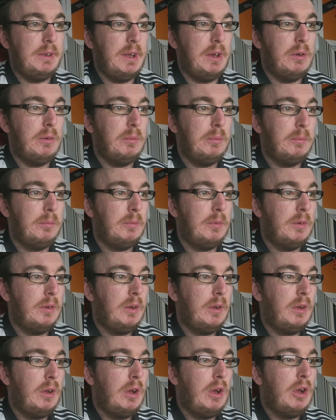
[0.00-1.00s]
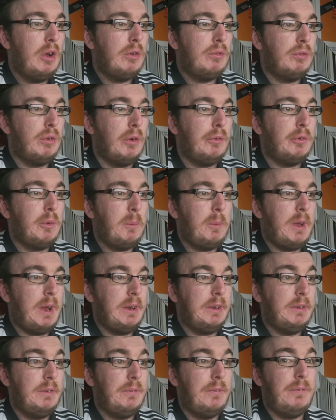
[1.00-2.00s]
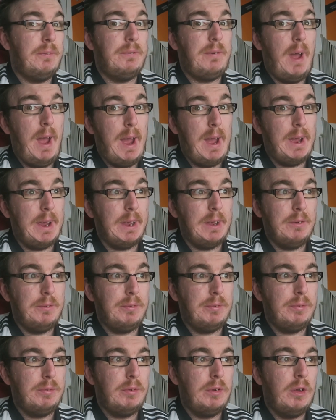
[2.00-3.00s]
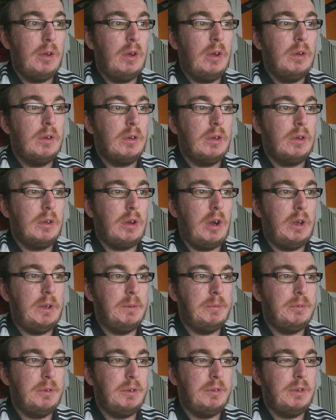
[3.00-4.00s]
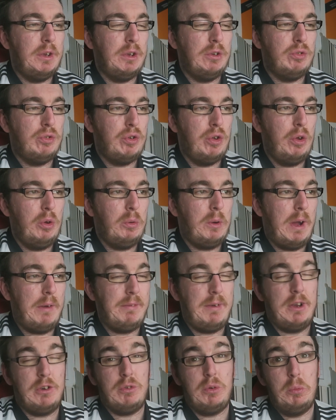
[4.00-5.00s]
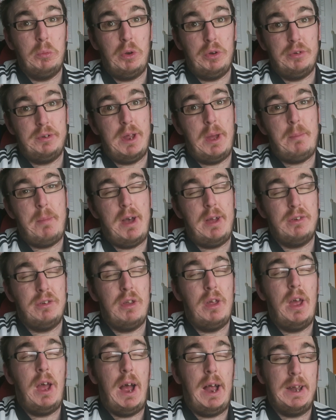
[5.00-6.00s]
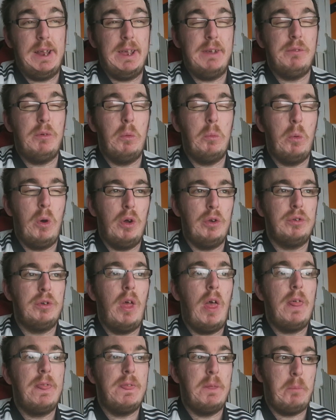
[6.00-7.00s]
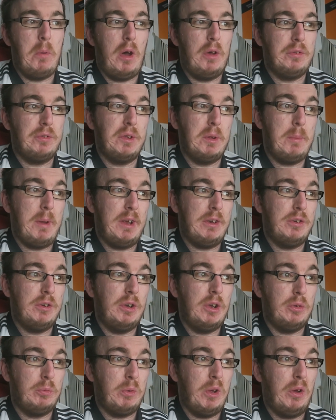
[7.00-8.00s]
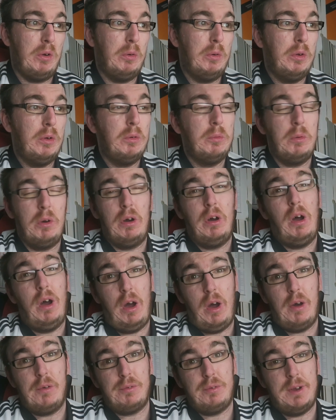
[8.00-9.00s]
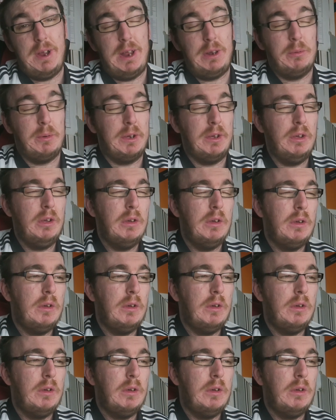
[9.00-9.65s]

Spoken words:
0, Rotherham United 5, Cardiff City 2. I've actually watched that match, and I even watched the Barnsley match as well. Well, half of it anyway.